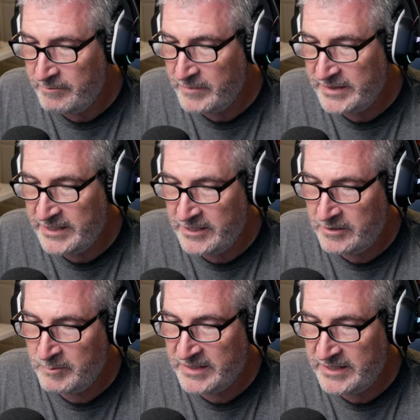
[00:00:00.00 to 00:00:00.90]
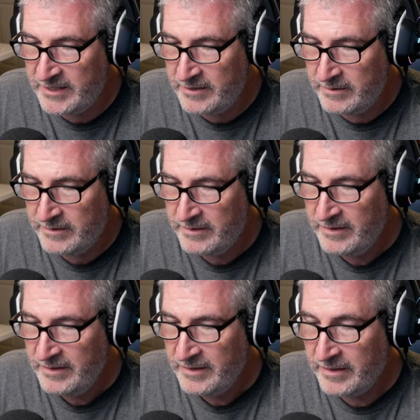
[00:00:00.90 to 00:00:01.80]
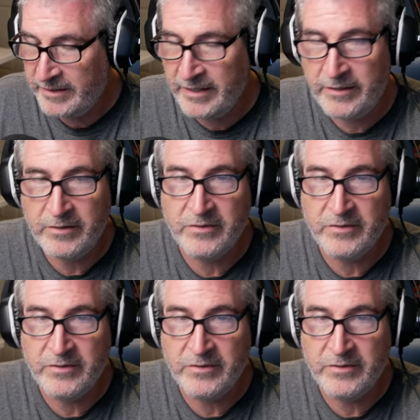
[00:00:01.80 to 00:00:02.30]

my dear, my dear. Are you here